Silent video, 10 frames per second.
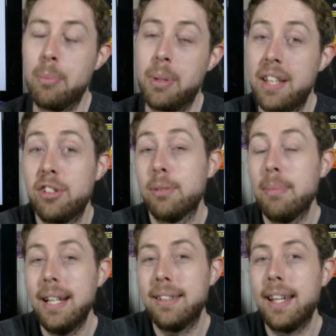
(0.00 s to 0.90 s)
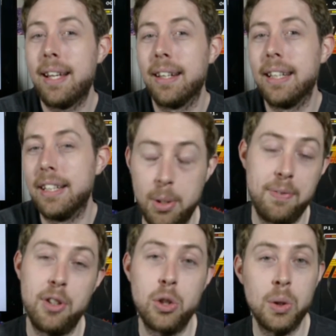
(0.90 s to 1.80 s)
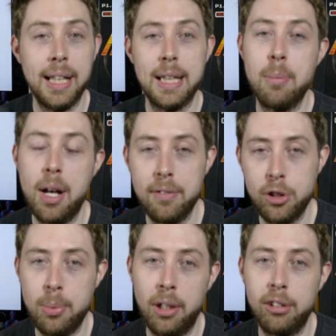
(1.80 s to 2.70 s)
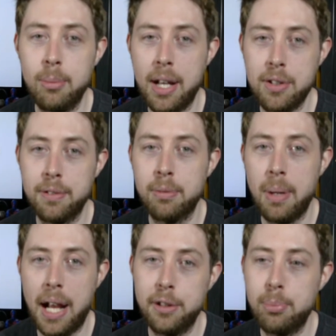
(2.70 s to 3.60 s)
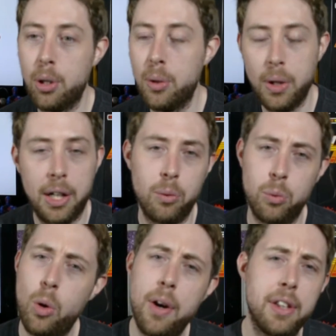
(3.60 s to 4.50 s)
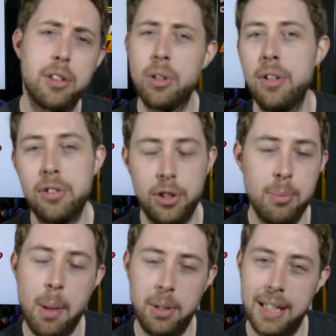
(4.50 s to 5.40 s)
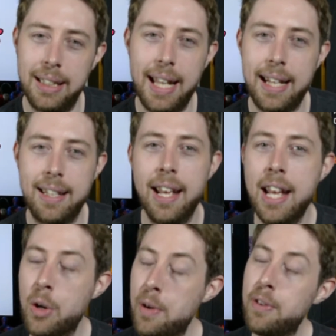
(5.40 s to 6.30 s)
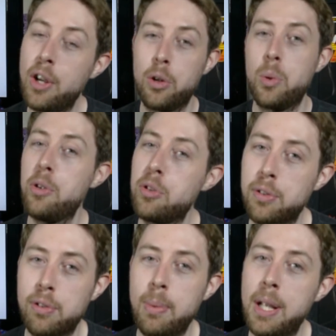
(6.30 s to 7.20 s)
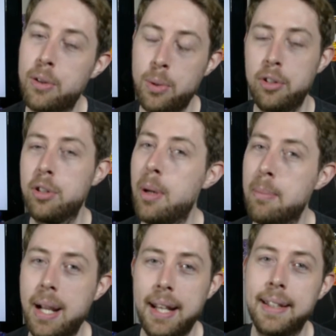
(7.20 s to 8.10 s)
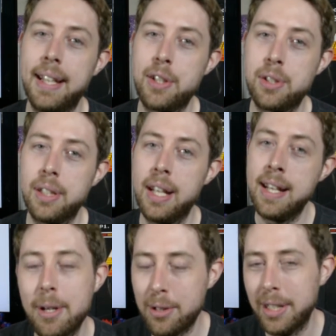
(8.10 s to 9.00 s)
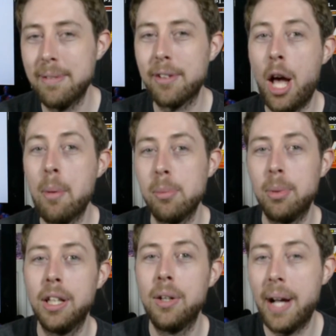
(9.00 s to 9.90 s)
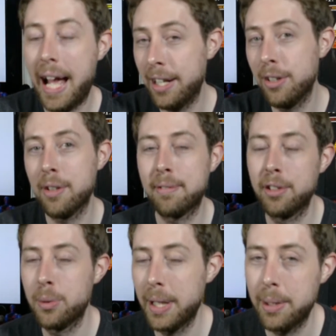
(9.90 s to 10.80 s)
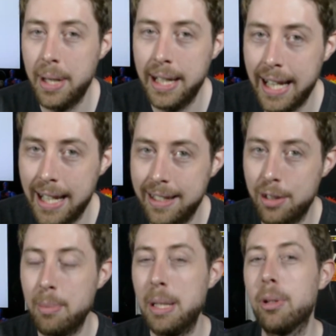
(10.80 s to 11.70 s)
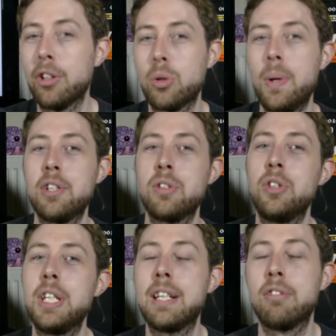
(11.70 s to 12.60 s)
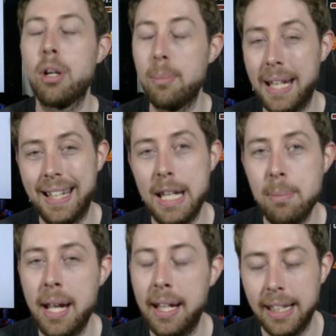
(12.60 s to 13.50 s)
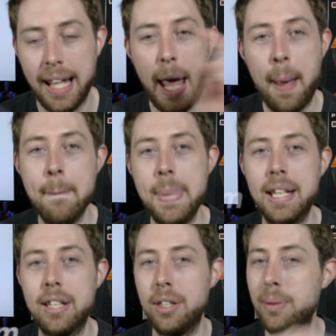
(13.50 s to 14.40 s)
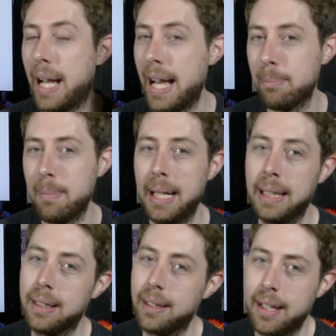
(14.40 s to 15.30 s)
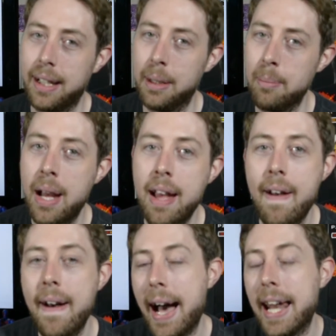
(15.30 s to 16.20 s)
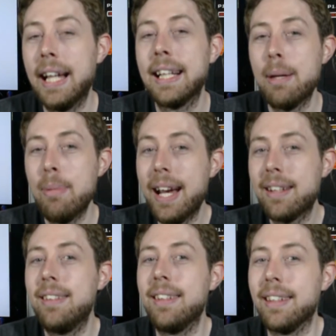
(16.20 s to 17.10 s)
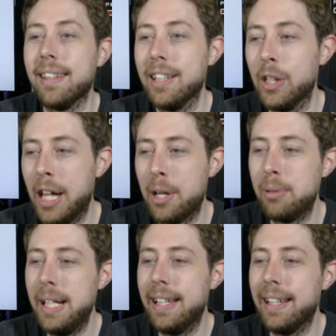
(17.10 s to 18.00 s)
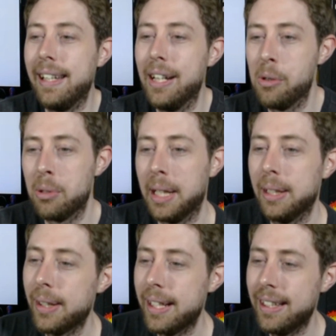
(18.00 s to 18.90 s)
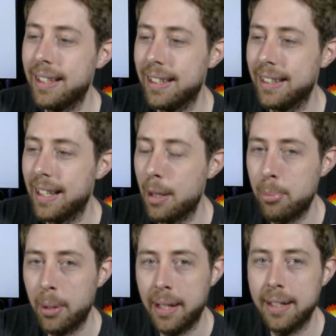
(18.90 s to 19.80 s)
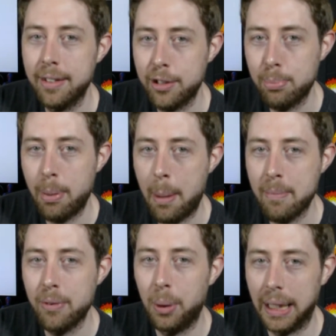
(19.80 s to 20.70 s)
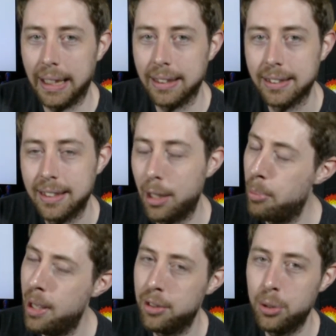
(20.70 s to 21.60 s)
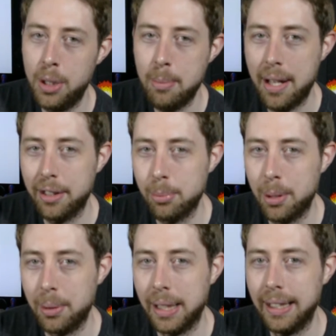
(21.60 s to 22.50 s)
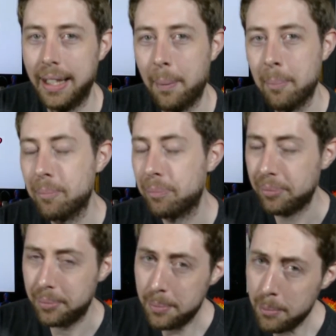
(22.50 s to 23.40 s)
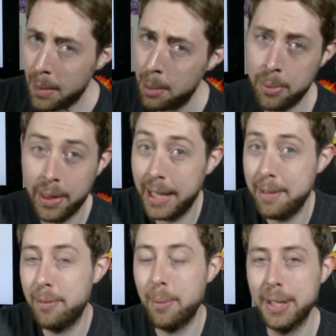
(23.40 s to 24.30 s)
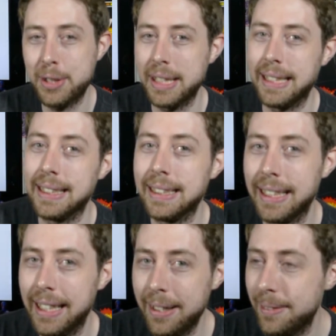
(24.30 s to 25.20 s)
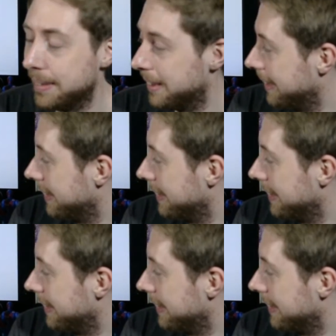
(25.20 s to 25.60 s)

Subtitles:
But that's just my take on it. But if you do like the Marvel Superhero Mashers from Hasbro and what other toys you maybe collect, or if you've got questions for me or questions about my collection, make sure to leave a comment below, and or for a quicker way to get into mini blocks questions, you can drop me an email at mbq@mail.com and I'll get back to you. Or I'll read it, or I'll look at it and put it in the spam folder. Depends who emails me, really. But thank you for watching, you know?